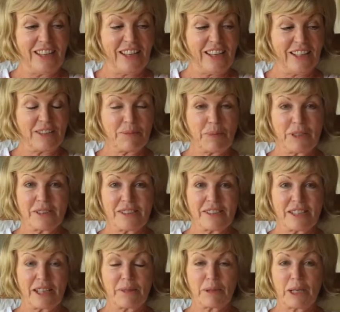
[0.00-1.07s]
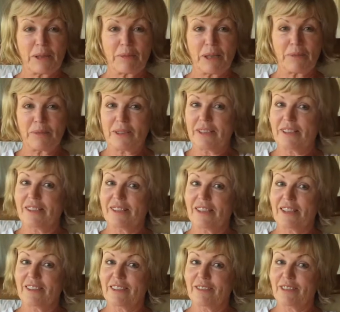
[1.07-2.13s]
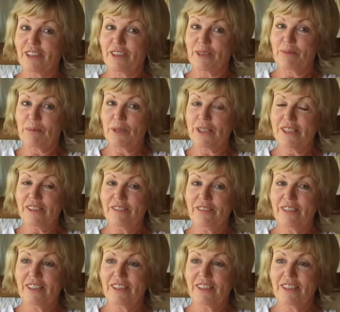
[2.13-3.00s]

and Peter's name came up, and he sounded very impressive.